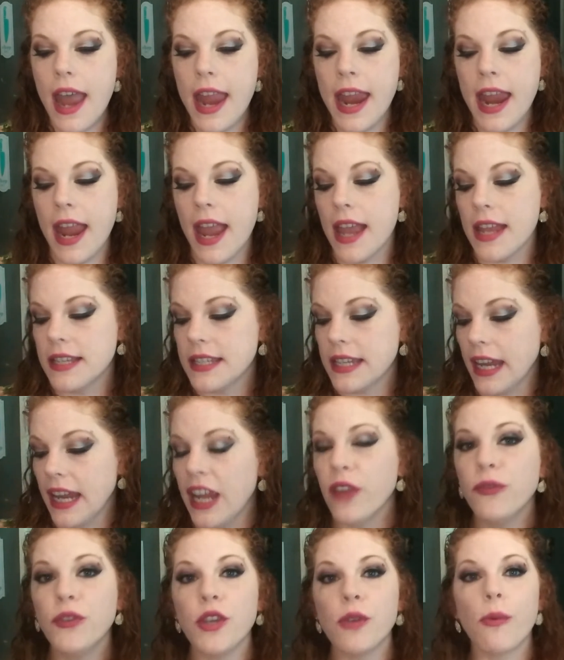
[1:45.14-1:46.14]
And
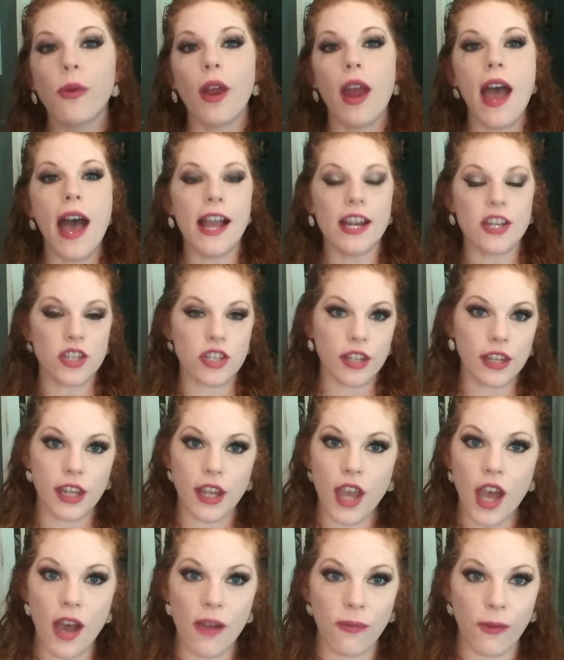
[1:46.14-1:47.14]
if you were actually
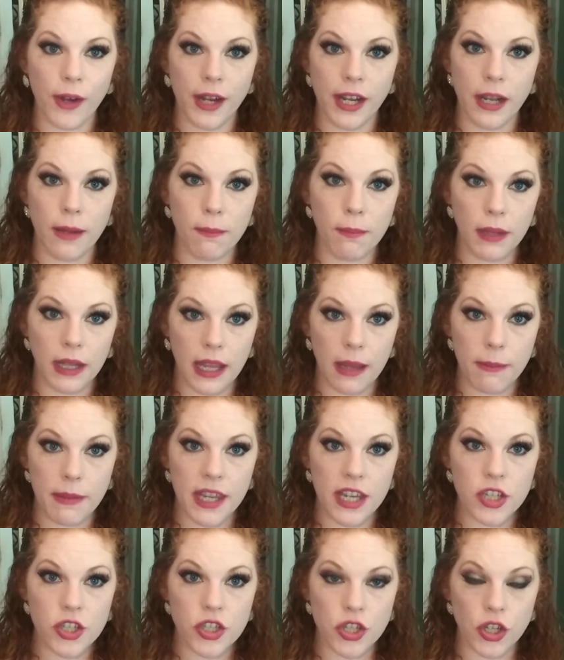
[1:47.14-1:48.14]
covering a
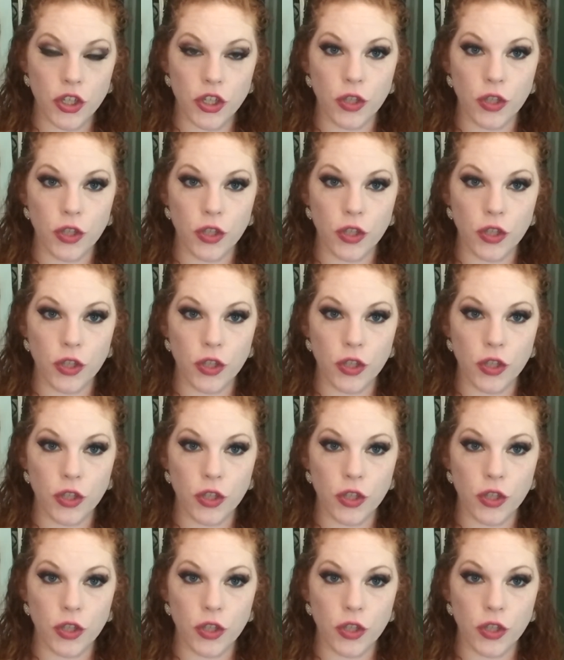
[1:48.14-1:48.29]
blemish,